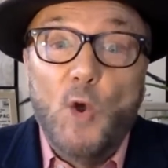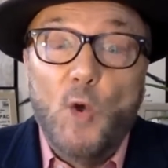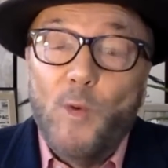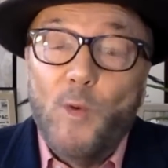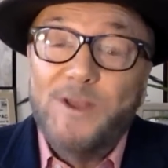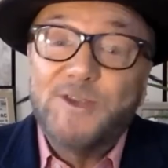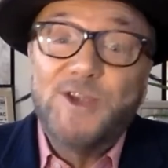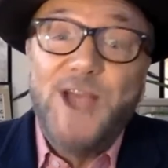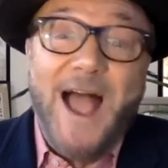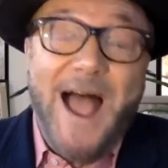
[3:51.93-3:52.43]

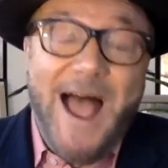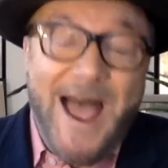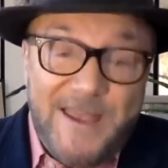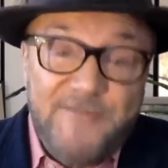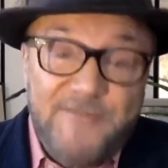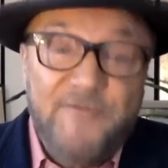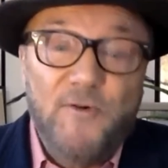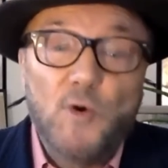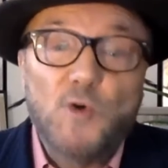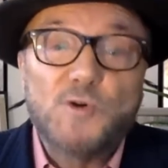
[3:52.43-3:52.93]
which
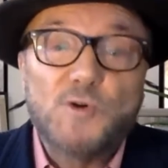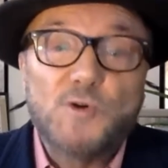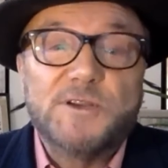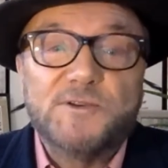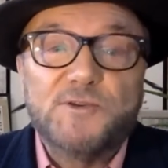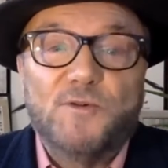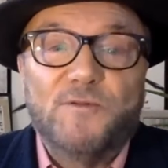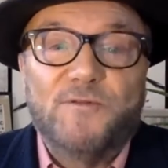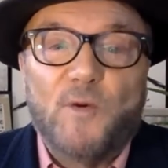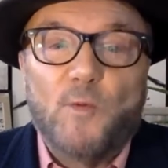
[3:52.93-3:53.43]
had
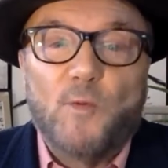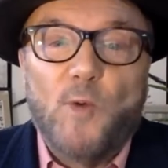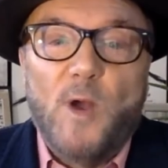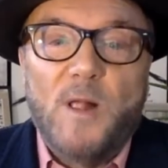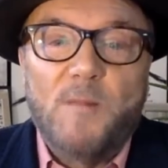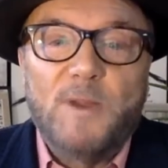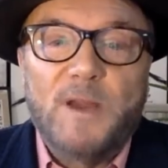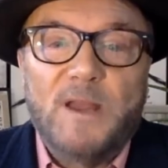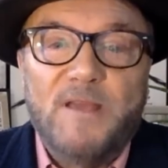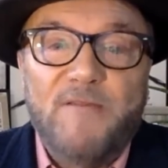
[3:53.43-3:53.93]
voted
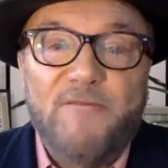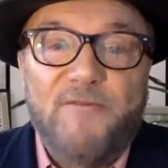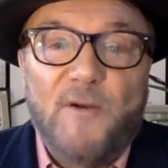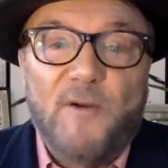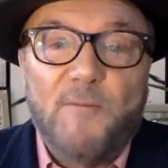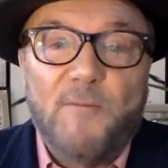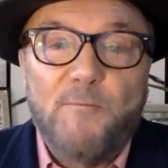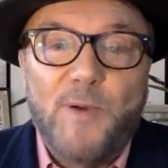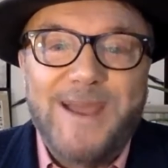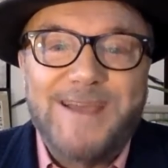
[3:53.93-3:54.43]
overwhelmingly
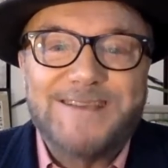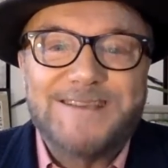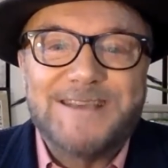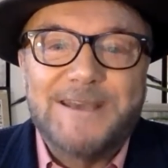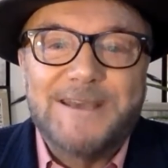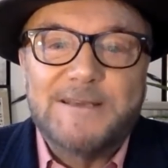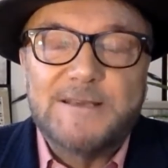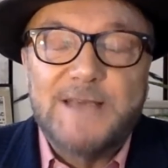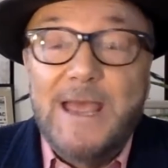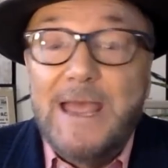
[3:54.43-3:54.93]
for
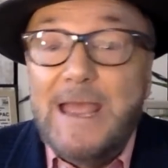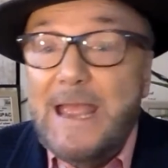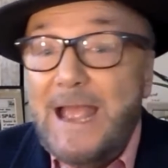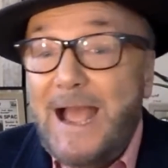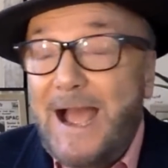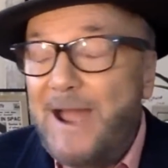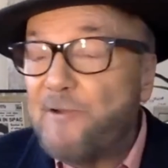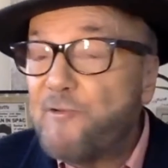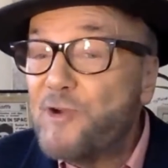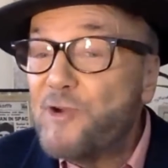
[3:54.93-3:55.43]
Brexit
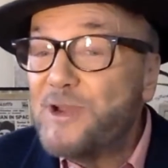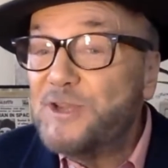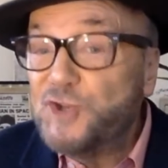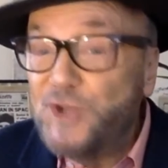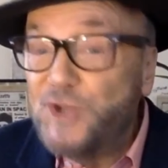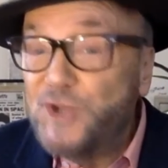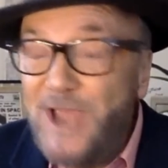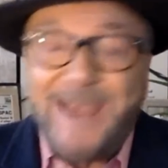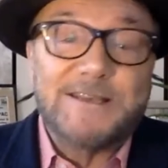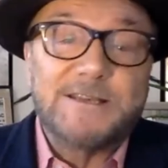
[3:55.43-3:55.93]
and
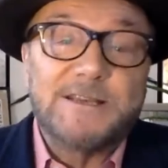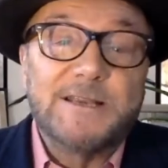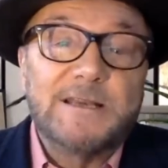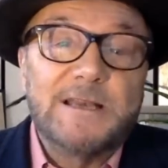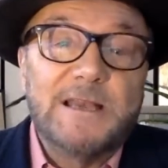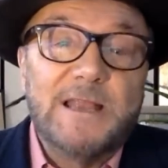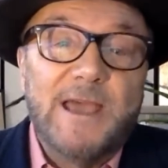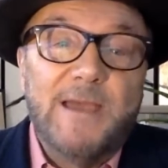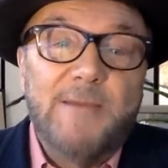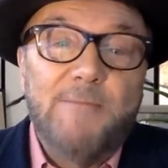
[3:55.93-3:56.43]

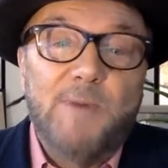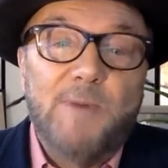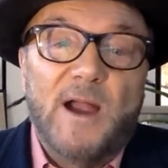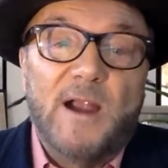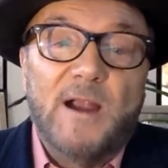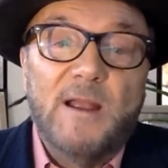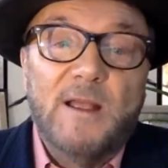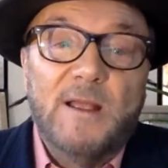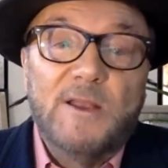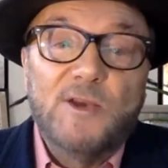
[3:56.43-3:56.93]
rejected
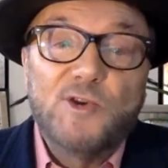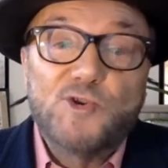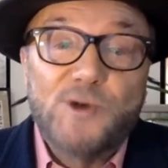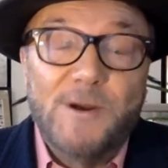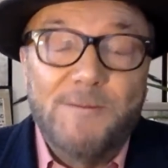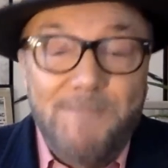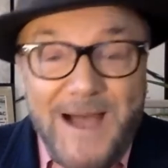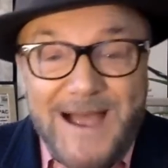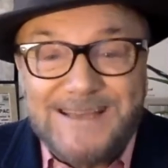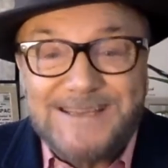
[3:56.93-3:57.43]
Labour
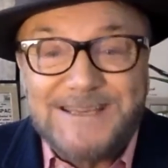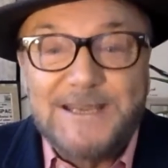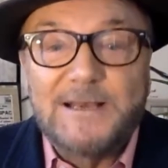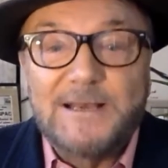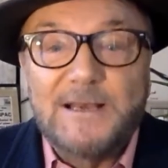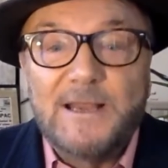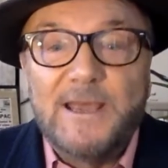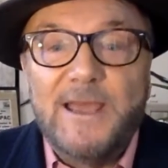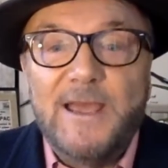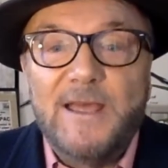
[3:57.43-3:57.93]

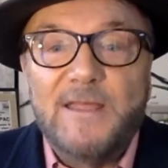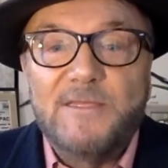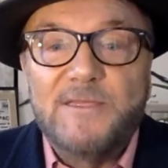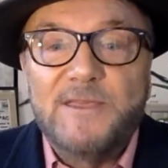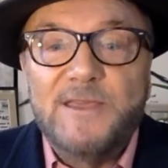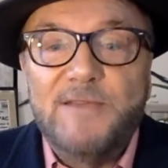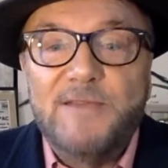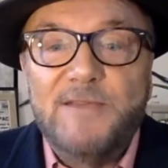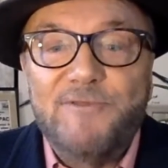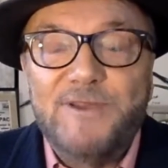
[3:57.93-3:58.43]
dramatically at
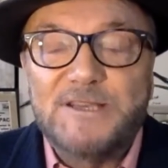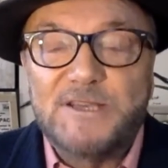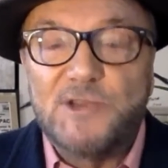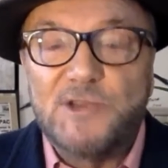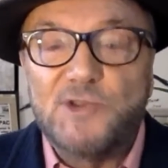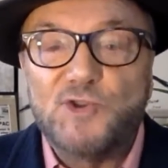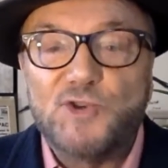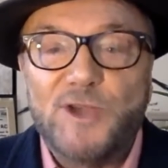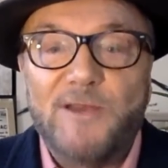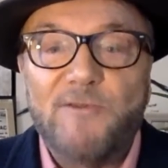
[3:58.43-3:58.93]
the
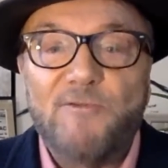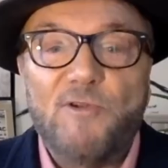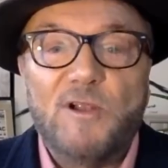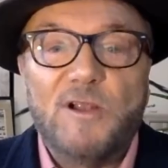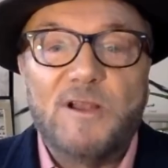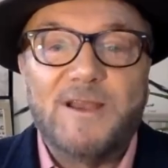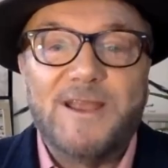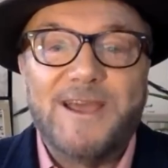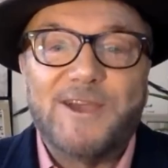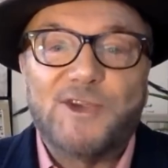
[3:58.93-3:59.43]
recent
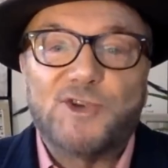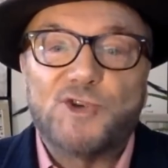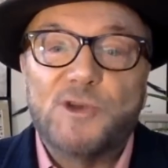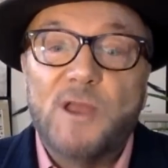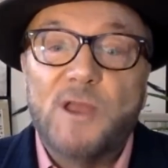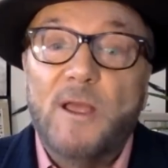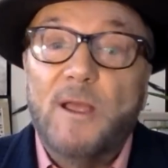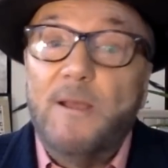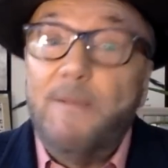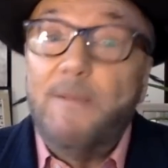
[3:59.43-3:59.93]
general
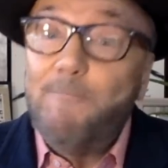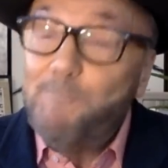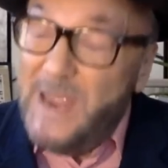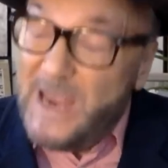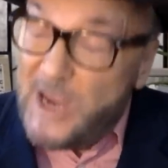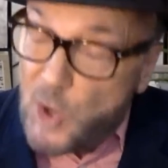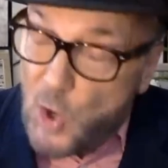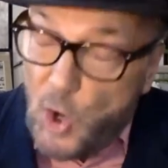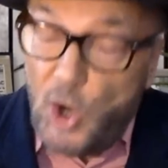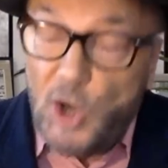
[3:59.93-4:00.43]
election
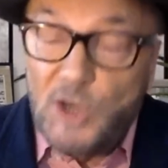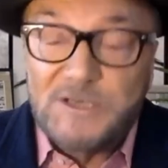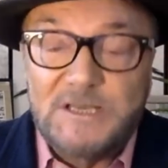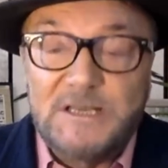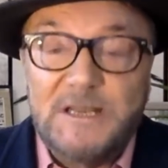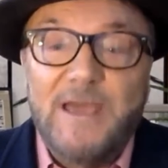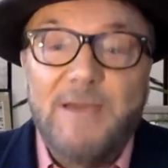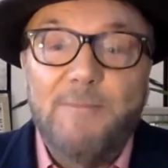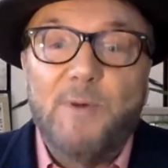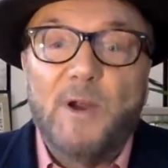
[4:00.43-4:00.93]
because
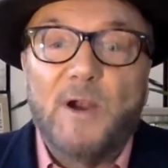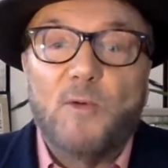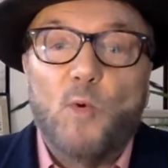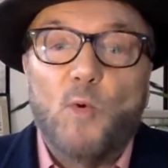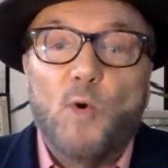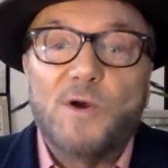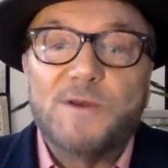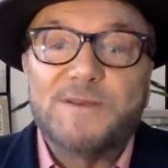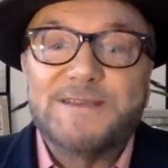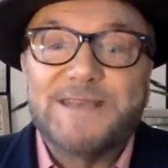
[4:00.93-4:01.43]
Labour
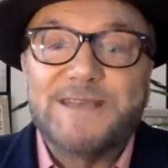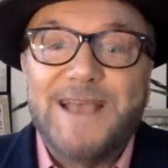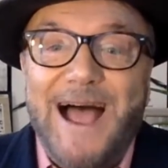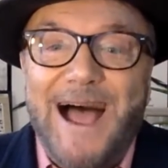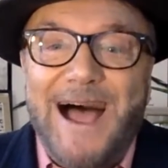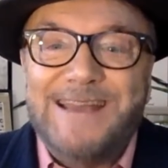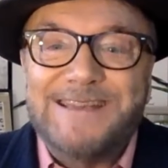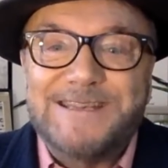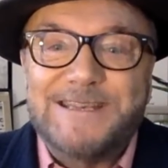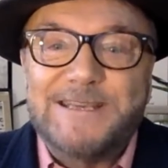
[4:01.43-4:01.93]
was
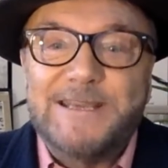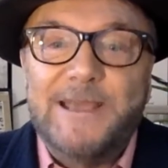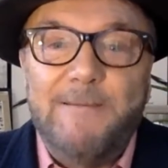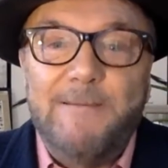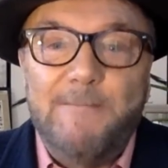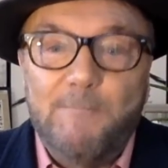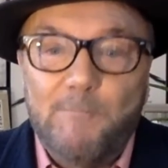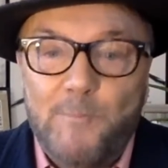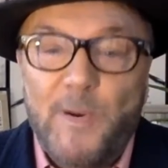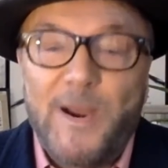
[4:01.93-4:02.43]

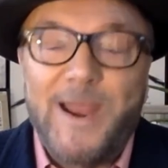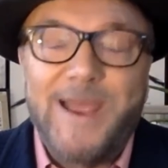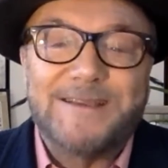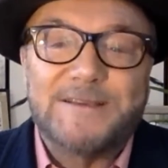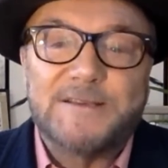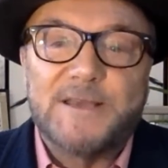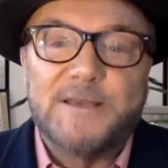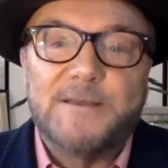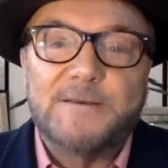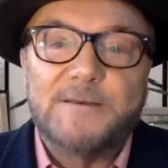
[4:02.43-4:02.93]

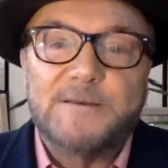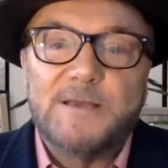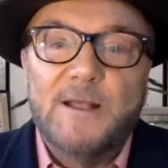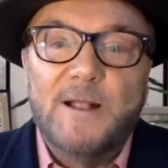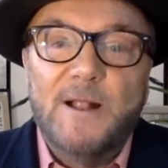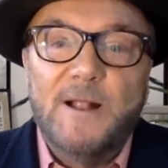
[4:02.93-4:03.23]
anti-Brexit.